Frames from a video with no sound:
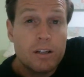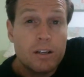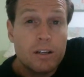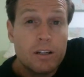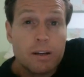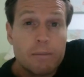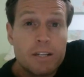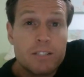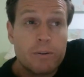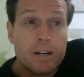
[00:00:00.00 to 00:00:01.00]
like a
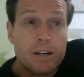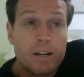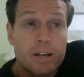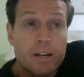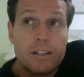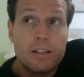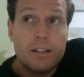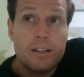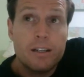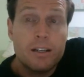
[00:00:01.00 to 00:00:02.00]
Maserati
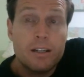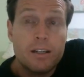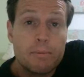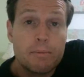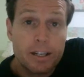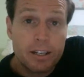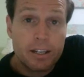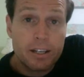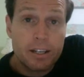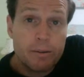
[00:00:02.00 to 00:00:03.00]
plug-in
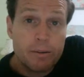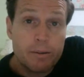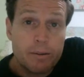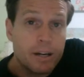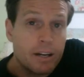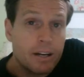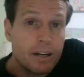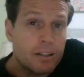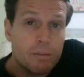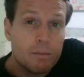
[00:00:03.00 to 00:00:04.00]
on that one, but
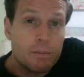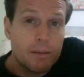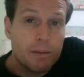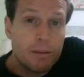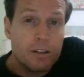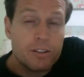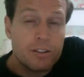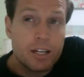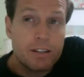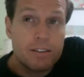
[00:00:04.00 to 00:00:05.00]
at the moment I'm not
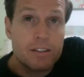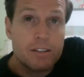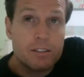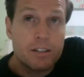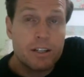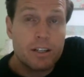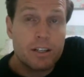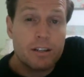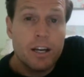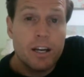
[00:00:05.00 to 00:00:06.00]
using anything, so I'm
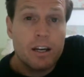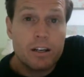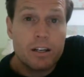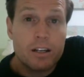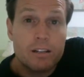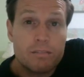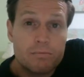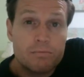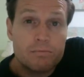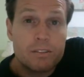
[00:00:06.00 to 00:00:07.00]
gonna
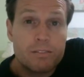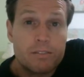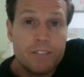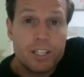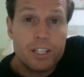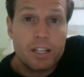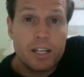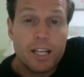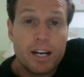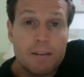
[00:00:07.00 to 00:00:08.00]
finish setting
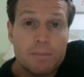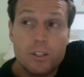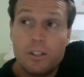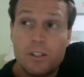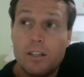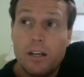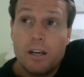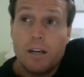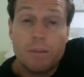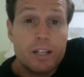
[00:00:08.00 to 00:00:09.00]
that up soon.
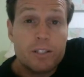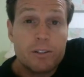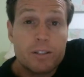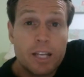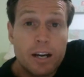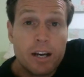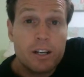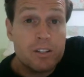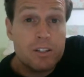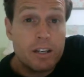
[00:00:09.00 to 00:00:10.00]
My electric guitar, I don't
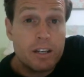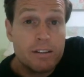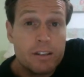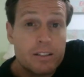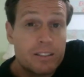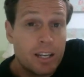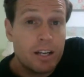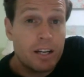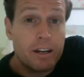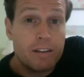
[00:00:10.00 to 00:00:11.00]
use anything because again
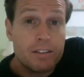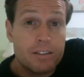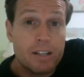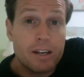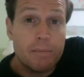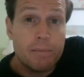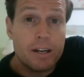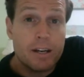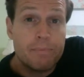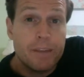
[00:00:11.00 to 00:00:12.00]
I have the
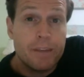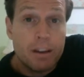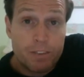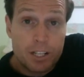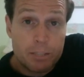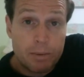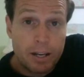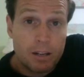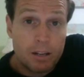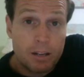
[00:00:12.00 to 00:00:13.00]
same effects
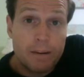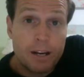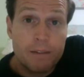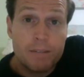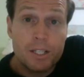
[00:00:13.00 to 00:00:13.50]
pedal that Bob Hartman